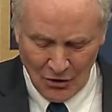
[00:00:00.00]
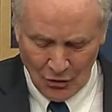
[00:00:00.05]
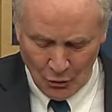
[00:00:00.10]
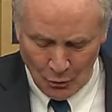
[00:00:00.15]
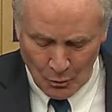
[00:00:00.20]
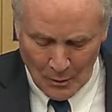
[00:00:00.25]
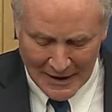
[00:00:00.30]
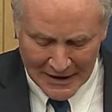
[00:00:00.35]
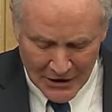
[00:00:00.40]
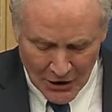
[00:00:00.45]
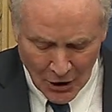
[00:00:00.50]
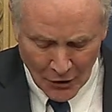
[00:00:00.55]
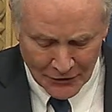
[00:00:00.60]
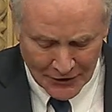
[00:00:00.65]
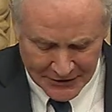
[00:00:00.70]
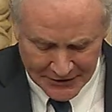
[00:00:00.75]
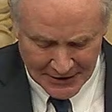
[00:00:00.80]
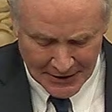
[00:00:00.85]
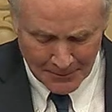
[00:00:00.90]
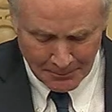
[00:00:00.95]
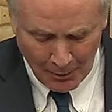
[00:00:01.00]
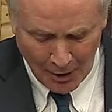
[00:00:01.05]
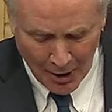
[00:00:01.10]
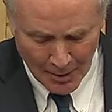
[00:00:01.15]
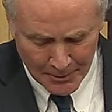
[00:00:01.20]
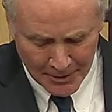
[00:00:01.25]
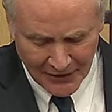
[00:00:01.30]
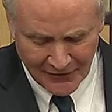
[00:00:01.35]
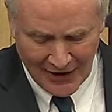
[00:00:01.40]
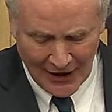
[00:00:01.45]
We know that the
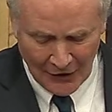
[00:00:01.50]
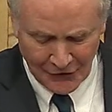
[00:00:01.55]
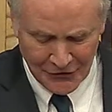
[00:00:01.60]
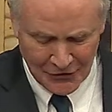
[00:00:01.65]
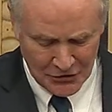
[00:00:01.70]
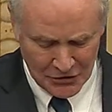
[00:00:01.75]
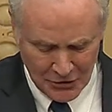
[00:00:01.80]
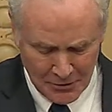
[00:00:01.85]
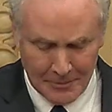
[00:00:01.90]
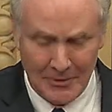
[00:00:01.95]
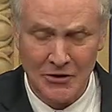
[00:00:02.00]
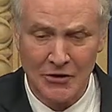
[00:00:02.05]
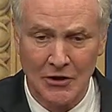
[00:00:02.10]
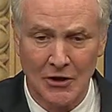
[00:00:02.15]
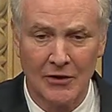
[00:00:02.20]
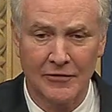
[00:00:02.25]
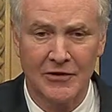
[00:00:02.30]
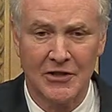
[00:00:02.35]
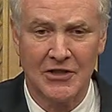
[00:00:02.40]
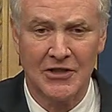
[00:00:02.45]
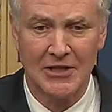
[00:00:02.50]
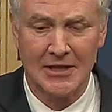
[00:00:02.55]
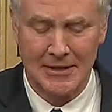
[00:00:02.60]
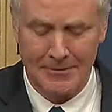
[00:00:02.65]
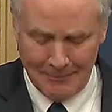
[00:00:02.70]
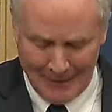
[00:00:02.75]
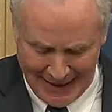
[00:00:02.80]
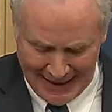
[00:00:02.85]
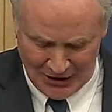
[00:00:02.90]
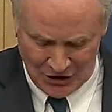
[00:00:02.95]
Department of Health and Human Services
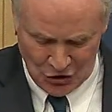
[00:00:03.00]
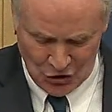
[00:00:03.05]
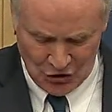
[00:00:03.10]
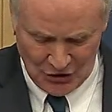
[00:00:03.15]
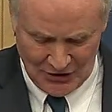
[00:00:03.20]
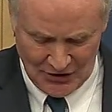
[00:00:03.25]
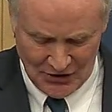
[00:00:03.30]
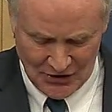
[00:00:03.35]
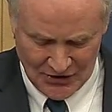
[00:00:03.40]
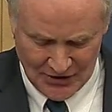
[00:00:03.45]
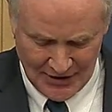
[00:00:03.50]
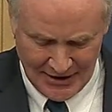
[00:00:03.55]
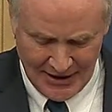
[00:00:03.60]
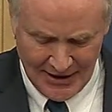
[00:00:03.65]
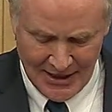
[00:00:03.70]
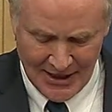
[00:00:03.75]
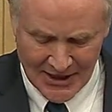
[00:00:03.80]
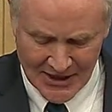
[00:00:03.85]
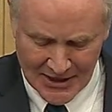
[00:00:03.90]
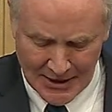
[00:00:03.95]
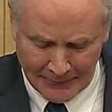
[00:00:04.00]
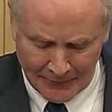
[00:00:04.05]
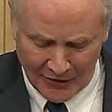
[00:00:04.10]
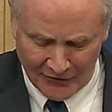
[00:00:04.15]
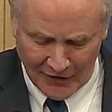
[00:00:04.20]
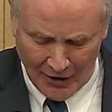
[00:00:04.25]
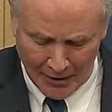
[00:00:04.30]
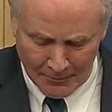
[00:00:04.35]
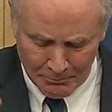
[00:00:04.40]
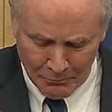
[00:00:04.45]
manages some of
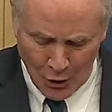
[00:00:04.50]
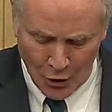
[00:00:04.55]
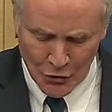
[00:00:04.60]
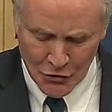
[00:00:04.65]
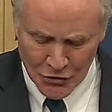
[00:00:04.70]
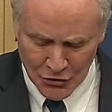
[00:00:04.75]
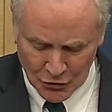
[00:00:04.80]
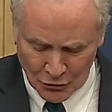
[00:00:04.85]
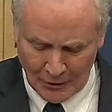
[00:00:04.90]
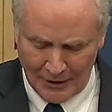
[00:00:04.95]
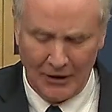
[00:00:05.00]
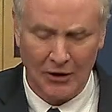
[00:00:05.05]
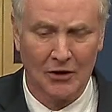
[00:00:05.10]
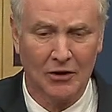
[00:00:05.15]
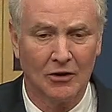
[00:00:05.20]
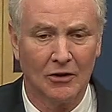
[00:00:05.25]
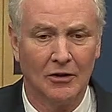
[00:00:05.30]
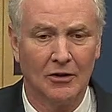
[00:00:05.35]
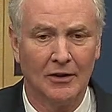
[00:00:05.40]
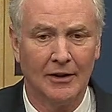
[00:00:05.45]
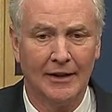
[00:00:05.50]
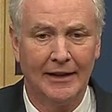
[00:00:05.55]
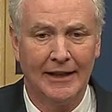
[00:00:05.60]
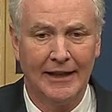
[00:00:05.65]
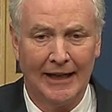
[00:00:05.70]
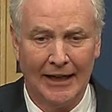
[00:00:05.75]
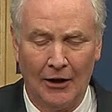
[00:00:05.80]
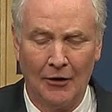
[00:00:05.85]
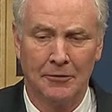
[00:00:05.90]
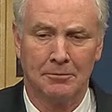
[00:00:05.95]
our most critical
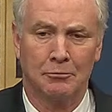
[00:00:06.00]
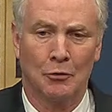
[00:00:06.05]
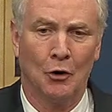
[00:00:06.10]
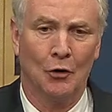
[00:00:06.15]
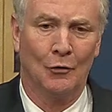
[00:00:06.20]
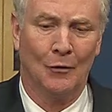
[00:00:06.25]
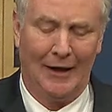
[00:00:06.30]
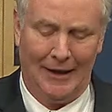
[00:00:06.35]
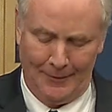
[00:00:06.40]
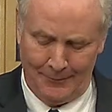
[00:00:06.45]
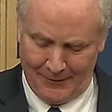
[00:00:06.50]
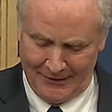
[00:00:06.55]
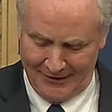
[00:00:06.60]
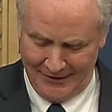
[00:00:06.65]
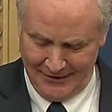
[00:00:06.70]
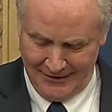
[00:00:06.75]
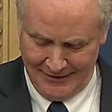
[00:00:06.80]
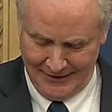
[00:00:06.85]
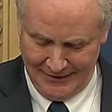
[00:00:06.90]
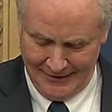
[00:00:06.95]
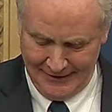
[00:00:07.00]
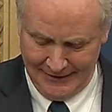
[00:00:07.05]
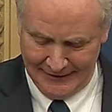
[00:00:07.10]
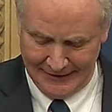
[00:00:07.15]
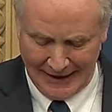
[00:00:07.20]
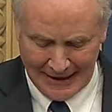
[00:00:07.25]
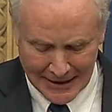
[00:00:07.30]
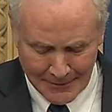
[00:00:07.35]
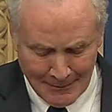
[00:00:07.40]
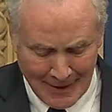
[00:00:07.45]
health programs,
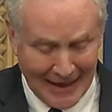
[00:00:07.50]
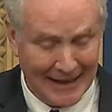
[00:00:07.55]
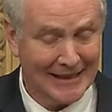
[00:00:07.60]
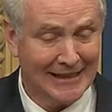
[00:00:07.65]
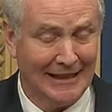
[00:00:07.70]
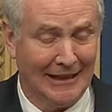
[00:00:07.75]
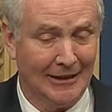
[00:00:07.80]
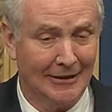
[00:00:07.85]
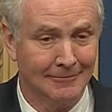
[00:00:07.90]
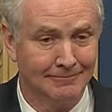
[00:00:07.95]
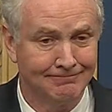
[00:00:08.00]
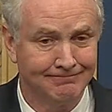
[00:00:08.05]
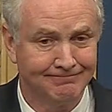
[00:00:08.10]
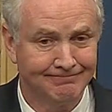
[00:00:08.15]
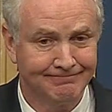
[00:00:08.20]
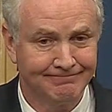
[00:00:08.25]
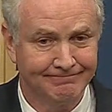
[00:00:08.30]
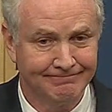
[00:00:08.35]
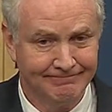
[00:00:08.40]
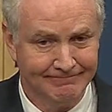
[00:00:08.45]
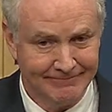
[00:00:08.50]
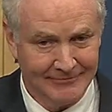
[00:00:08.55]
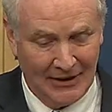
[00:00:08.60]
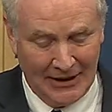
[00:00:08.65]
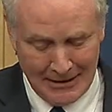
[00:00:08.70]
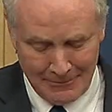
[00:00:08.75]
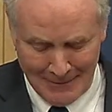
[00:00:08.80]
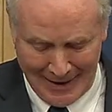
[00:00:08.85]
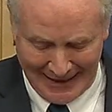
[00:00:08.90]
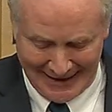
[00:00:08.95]
like Medicare,
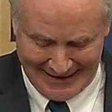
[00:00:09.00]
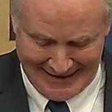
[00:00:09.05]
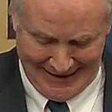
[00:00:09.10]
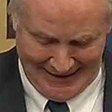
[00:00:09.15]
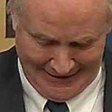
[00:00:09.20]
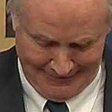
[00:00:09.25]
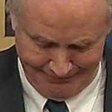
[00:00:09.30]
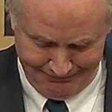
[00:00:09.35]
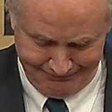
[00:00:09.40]
like Medicaid.